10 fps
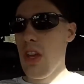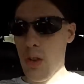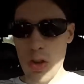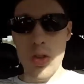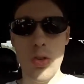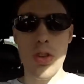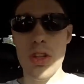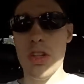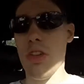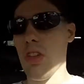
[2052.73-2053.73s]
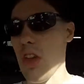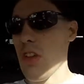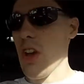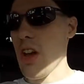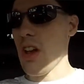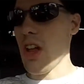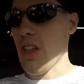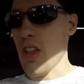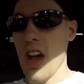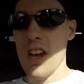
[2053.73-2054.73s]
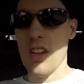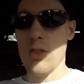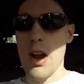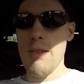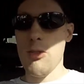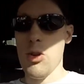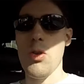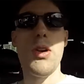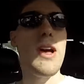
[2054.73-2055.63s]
It looks so delicious, like sonic like Sonic drive through.